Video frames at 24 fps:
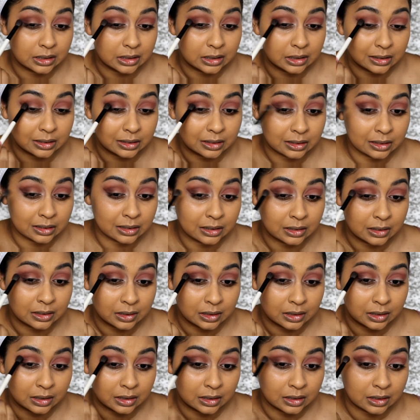
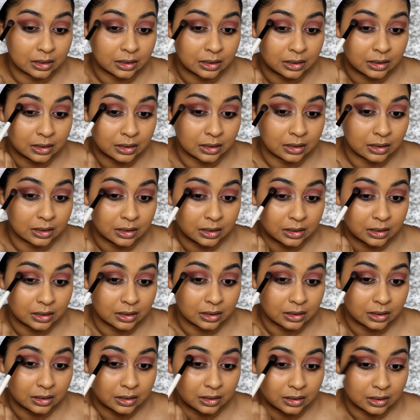
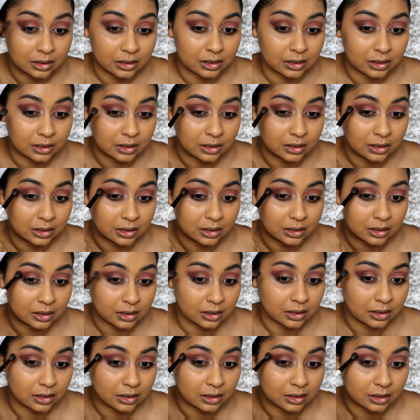
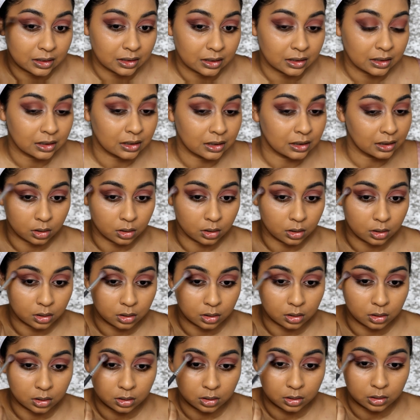
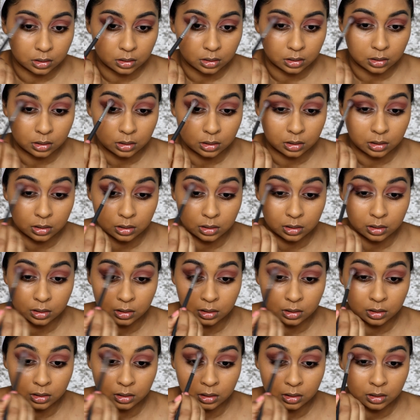
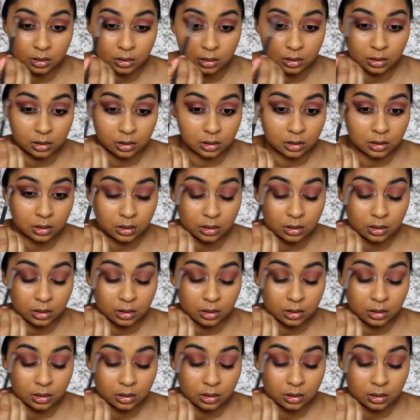(silence)